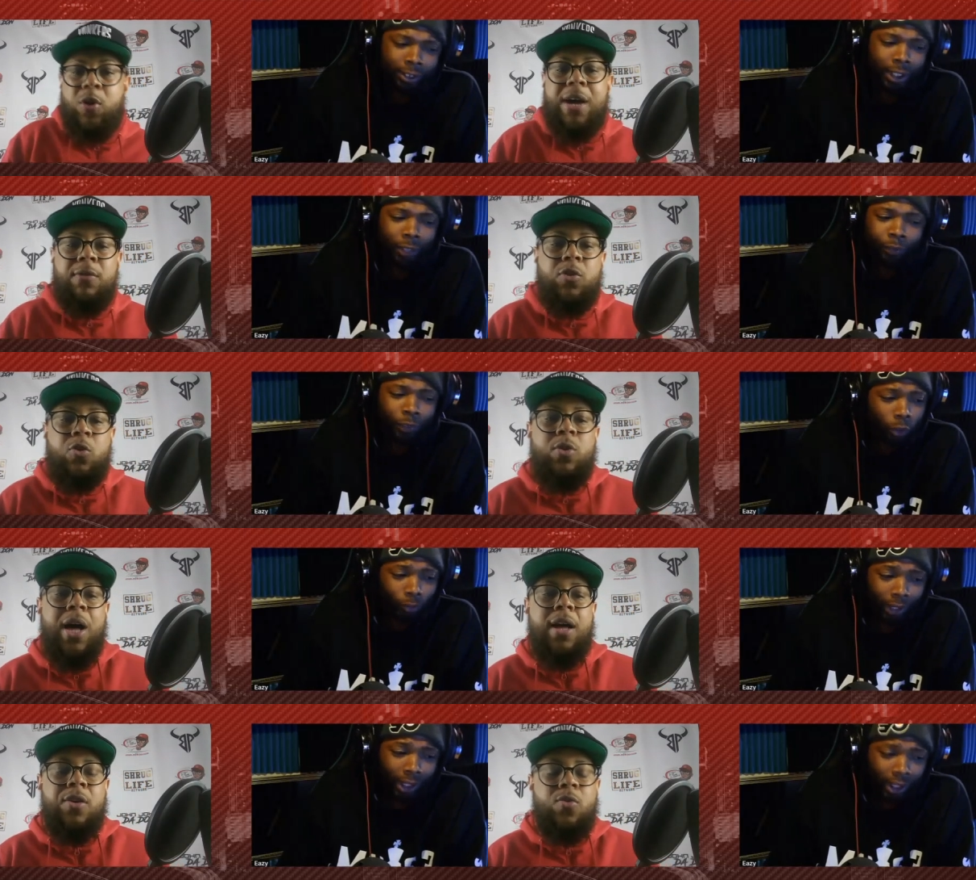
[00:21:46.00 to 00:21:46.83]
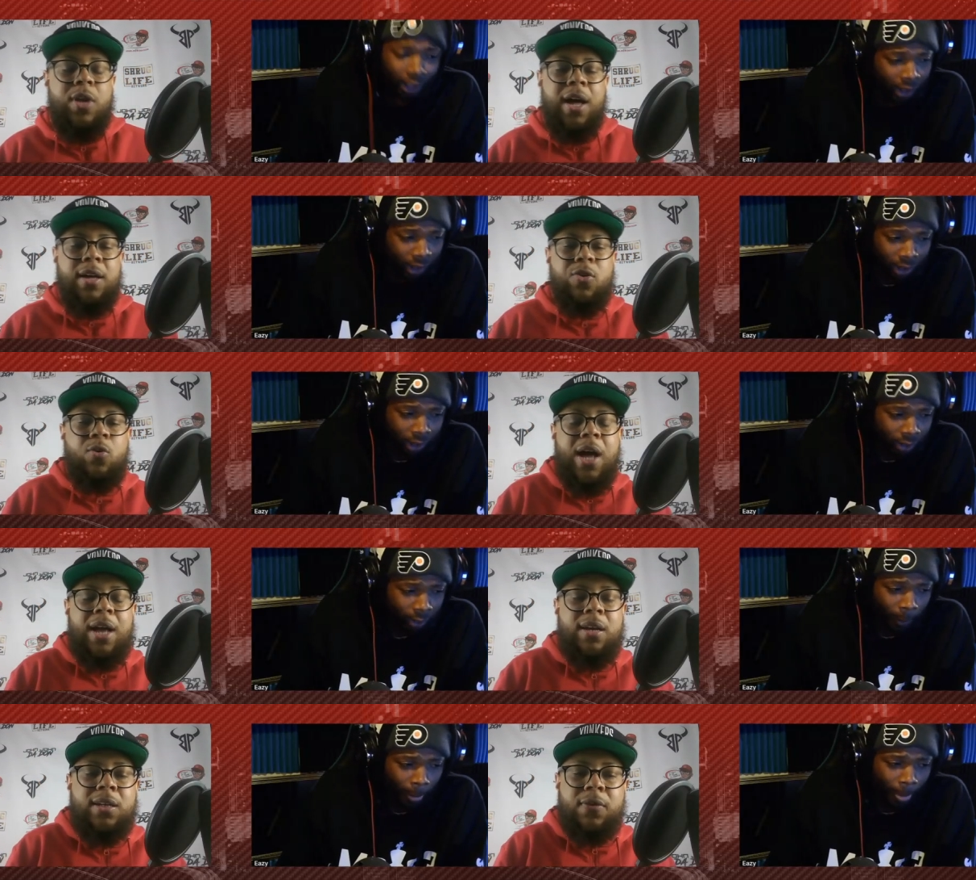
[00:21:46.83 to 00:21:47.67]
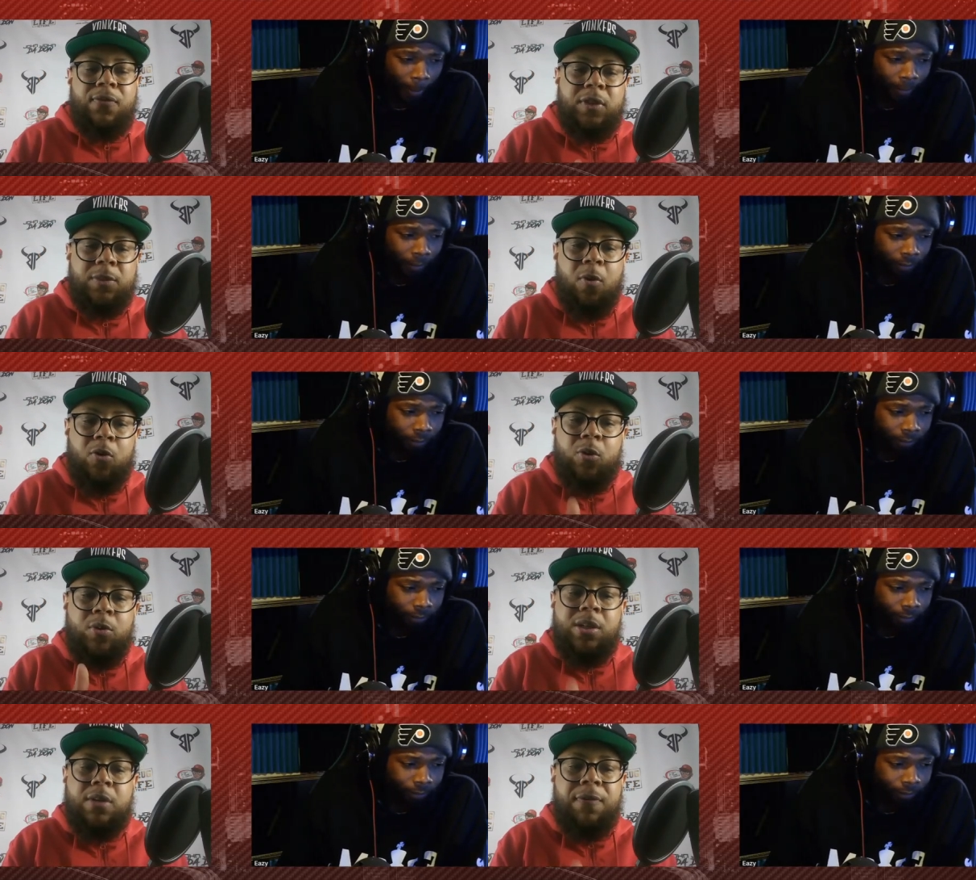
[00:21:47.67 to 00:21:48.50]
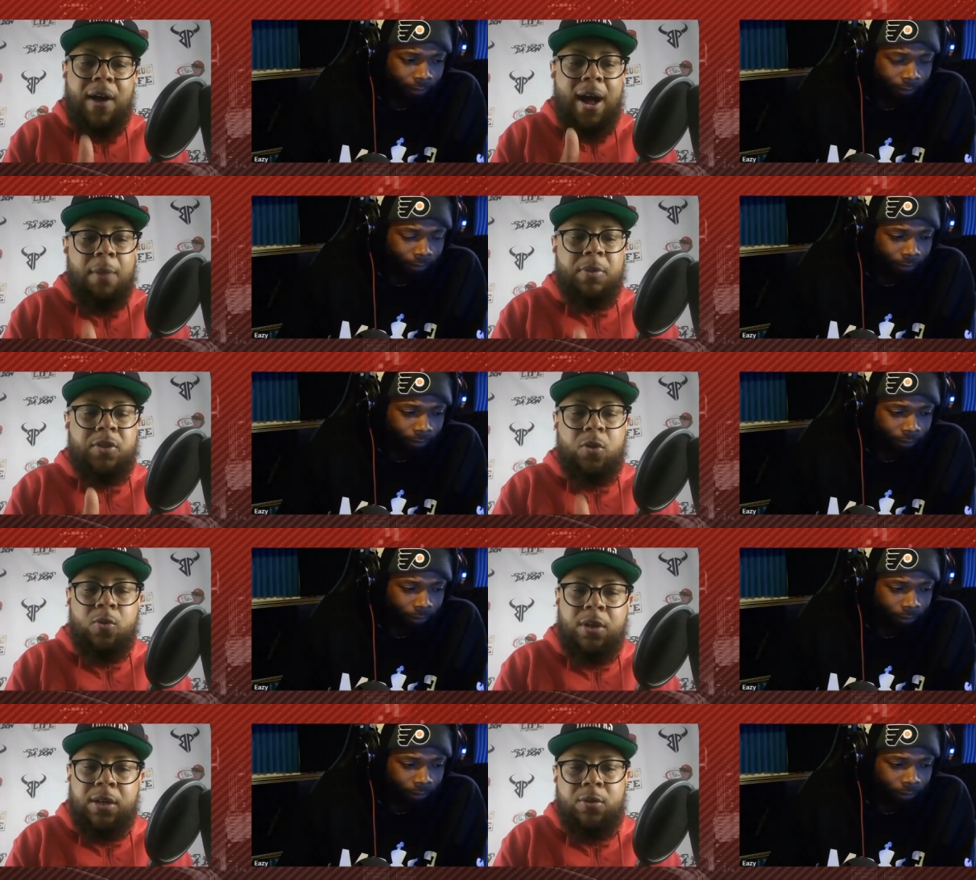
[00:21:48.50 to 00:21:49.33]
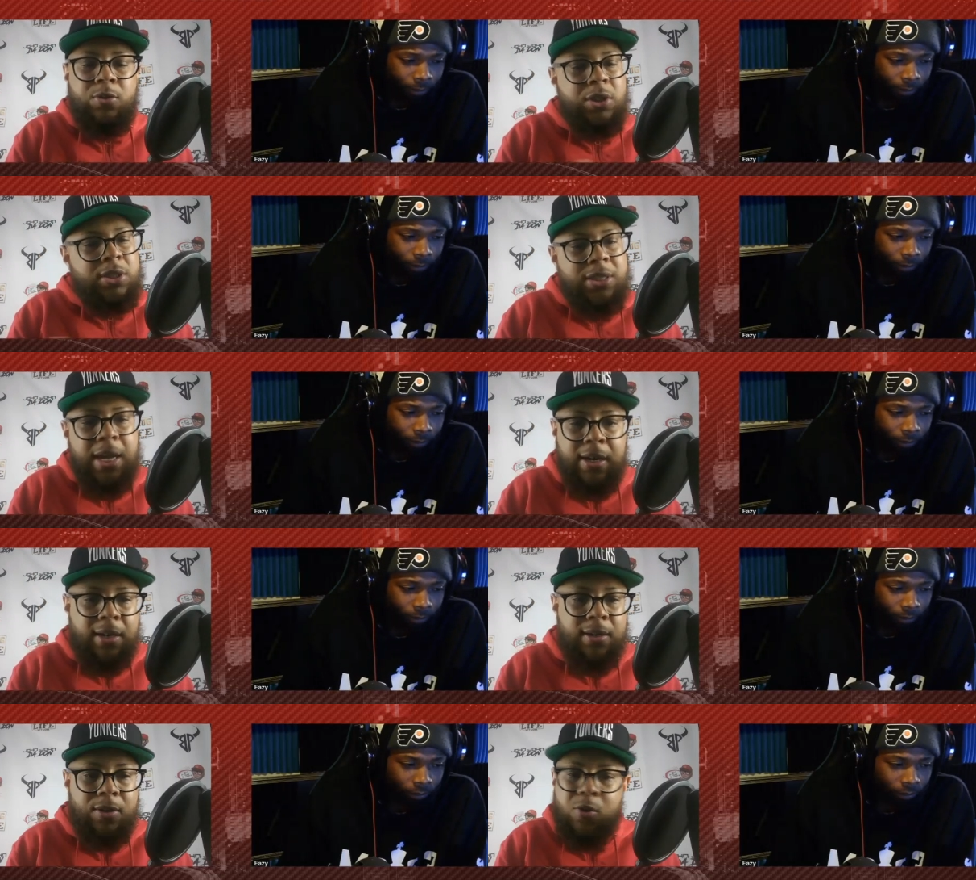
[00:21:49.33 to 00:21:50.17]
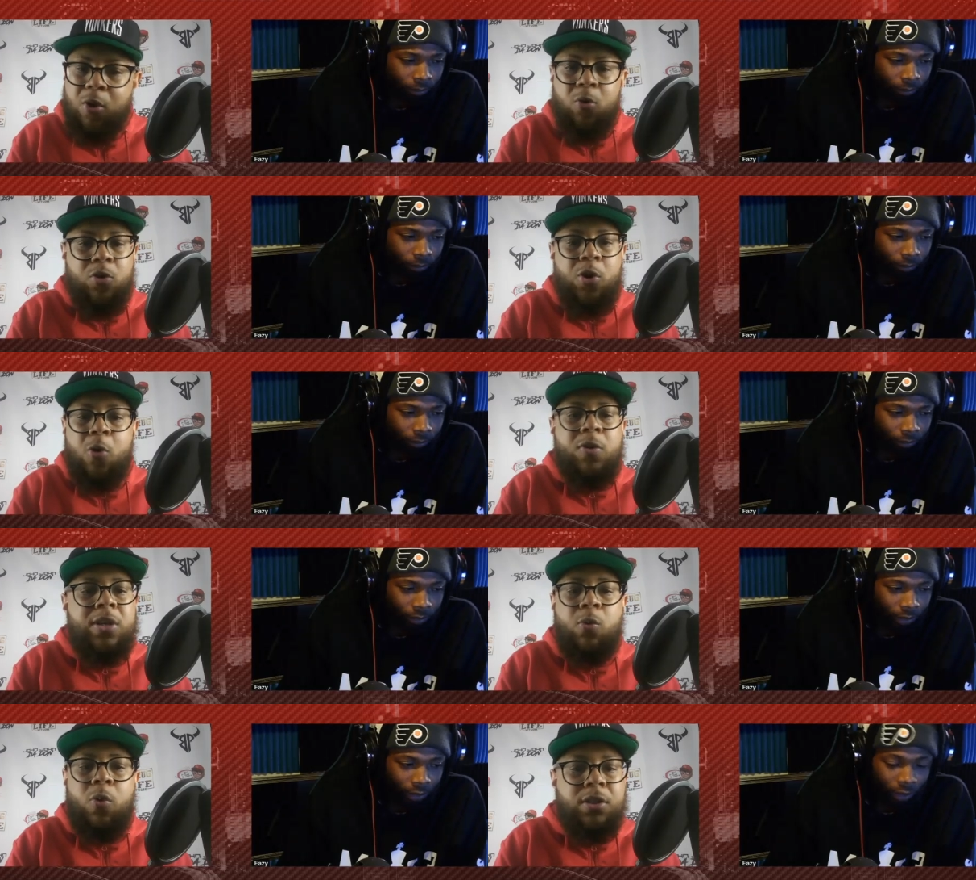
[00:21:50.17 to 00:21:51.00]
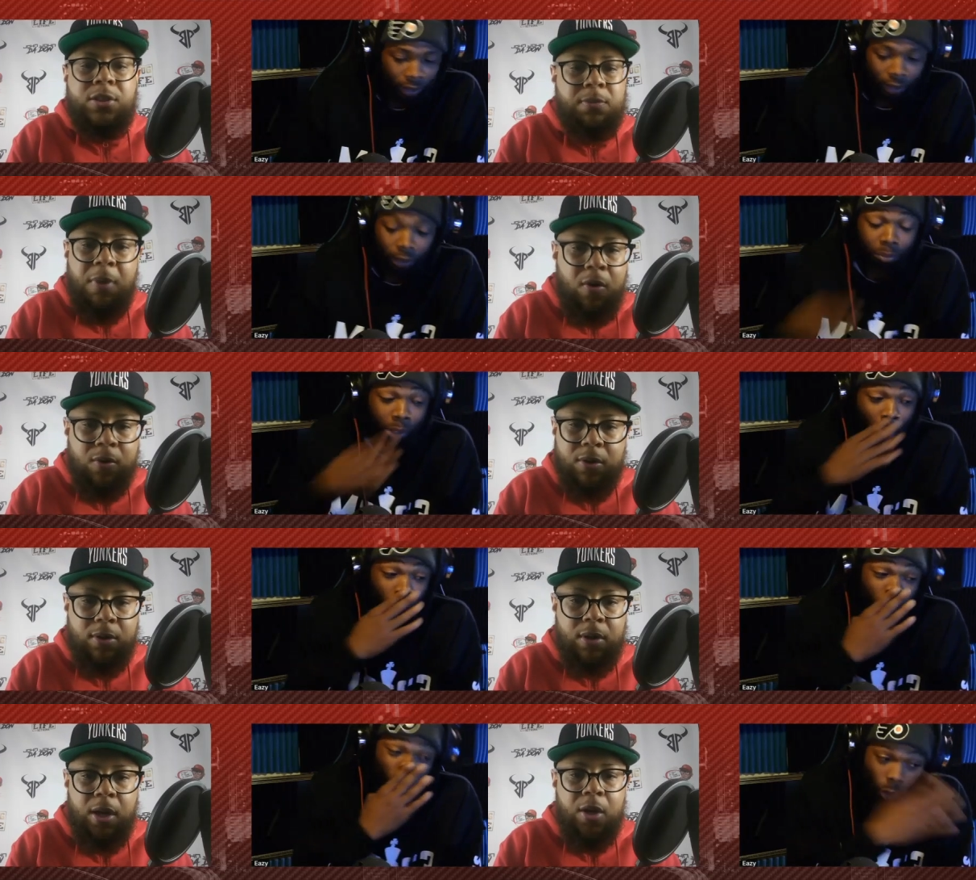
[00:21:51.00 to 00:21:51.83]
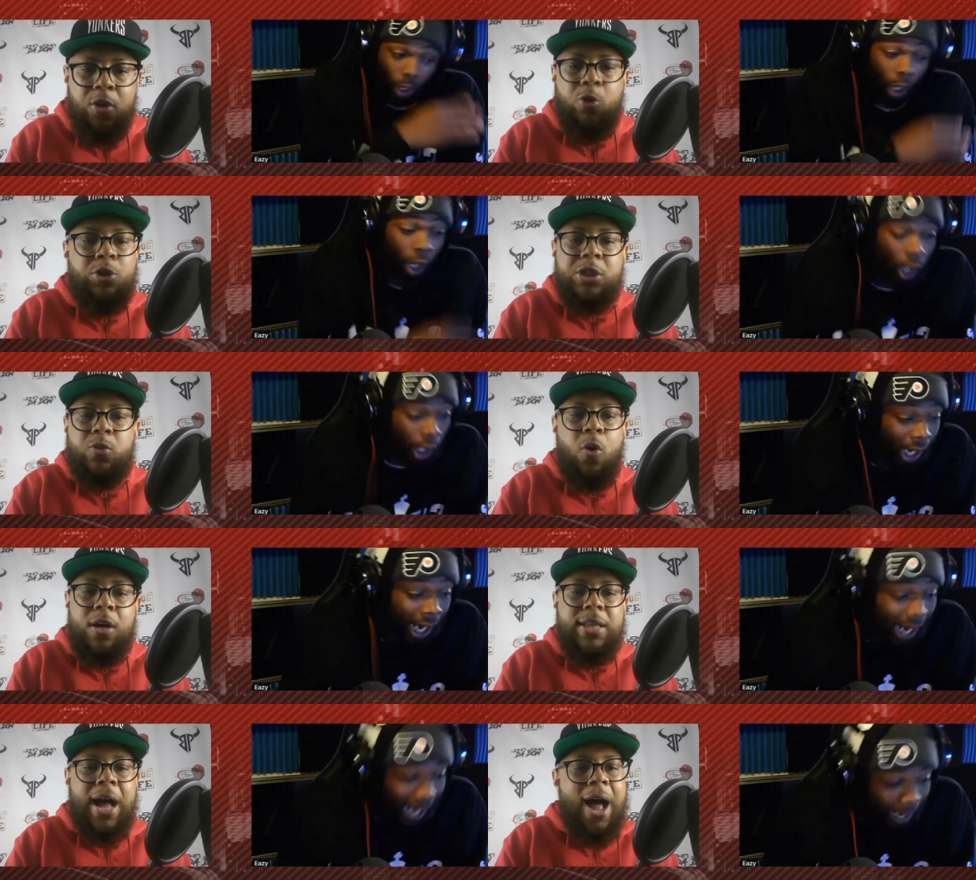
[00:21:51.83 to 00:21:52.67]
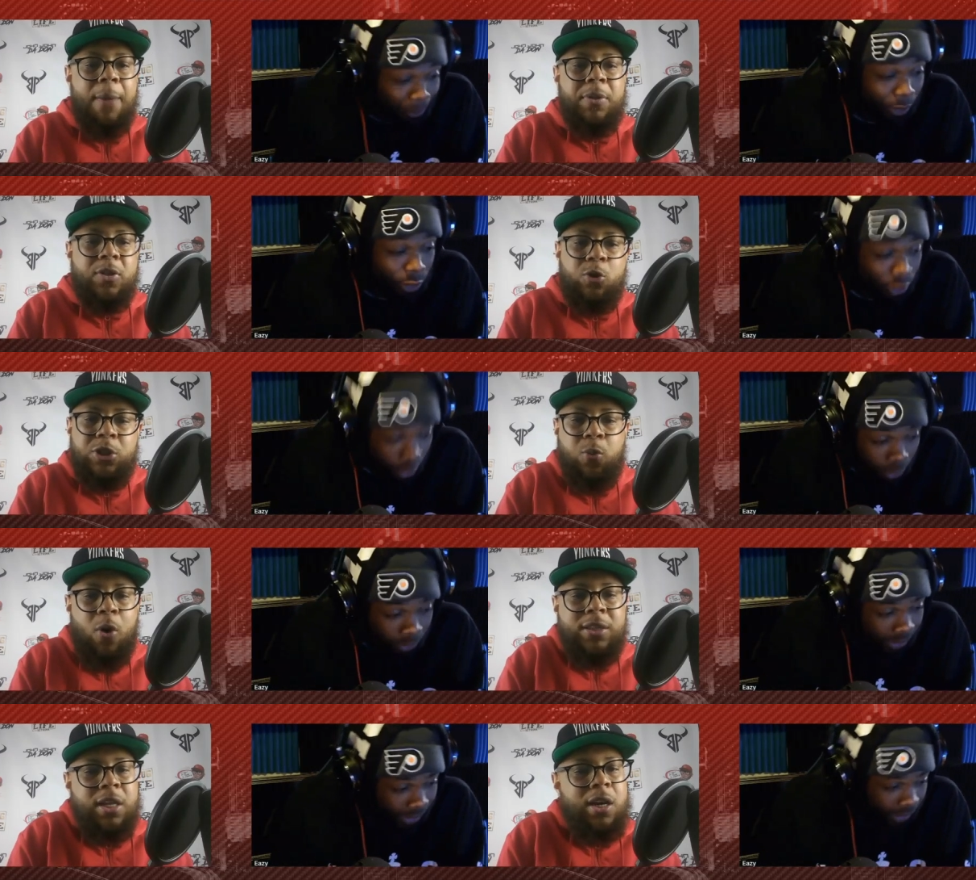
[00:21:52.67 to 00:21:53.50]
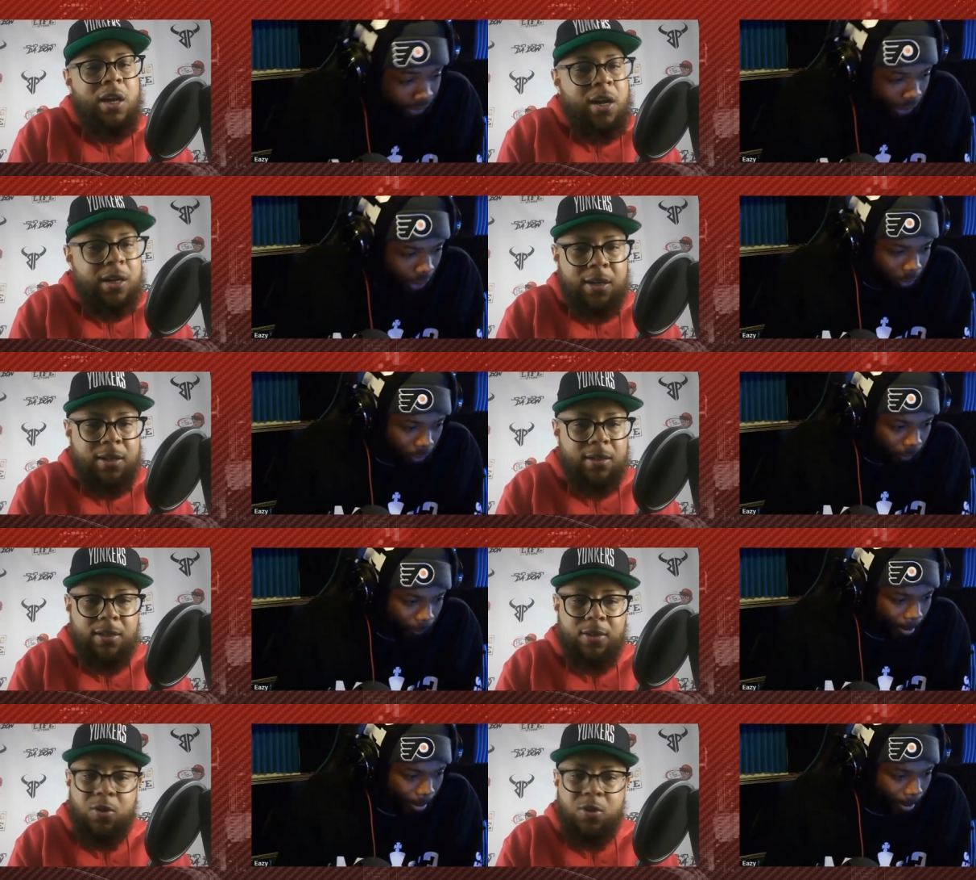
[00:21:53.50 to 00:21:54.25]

Speaker 1: you're not you not you not looking for smoke. You're looking for opportunity. You just said it. You don't you don't really want smoke. Bro, you, you, you, just want the look. You